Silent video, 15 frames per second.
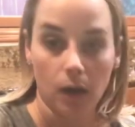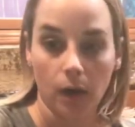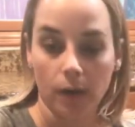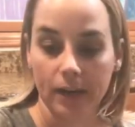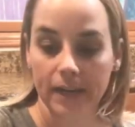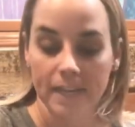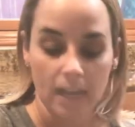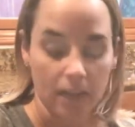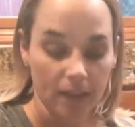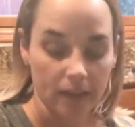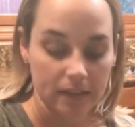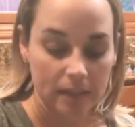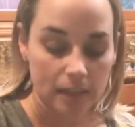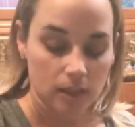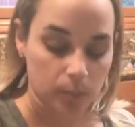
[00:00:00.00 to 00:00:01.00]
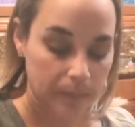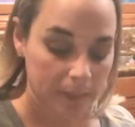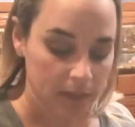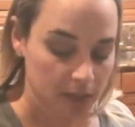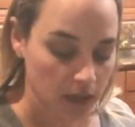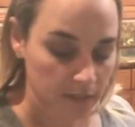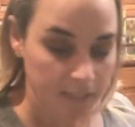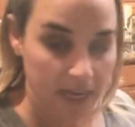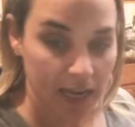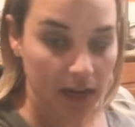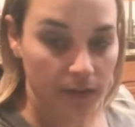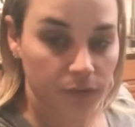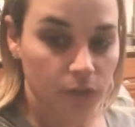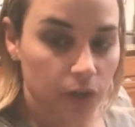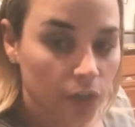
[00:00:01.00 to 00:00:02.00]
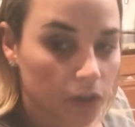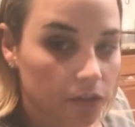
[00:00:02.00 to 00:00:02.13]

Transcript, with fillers: Alrighty, now that this has been sauteing for a